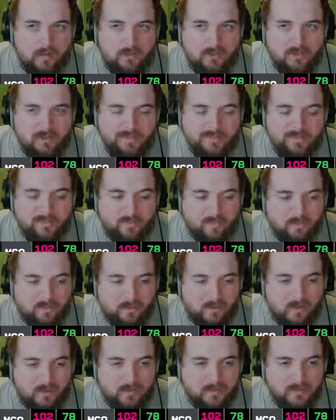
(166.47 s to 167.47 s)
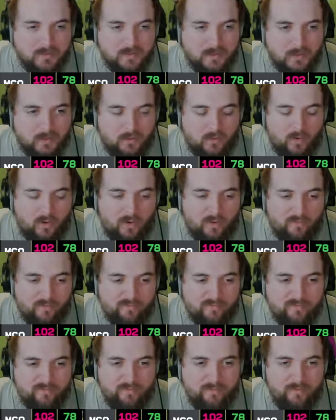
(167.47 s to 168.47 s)
Driven out to long
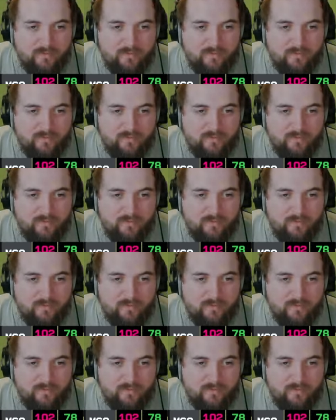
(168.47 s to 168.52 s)
off.